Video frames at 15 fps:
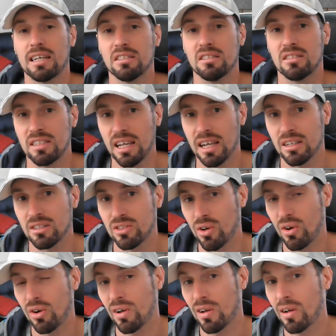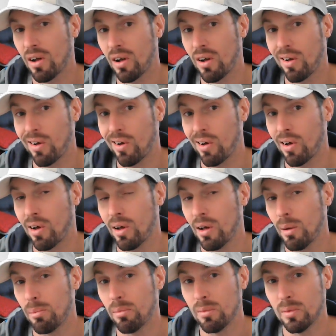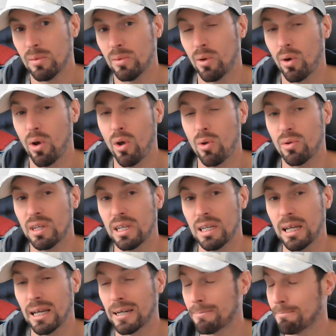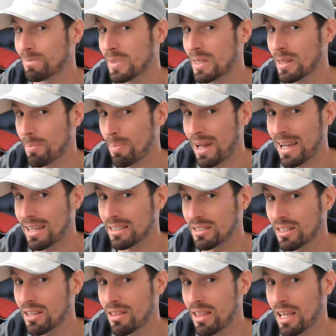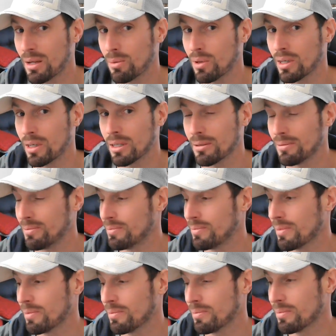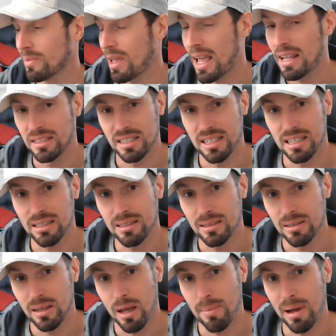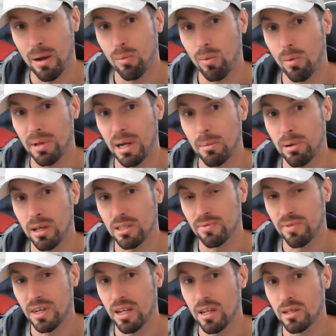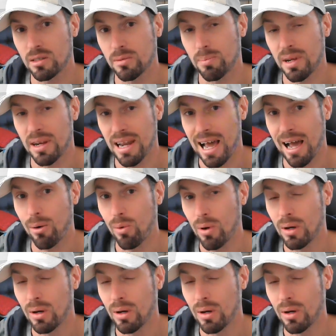TikTok are not only in the past, they were hinting about 1 minute plus videos, but now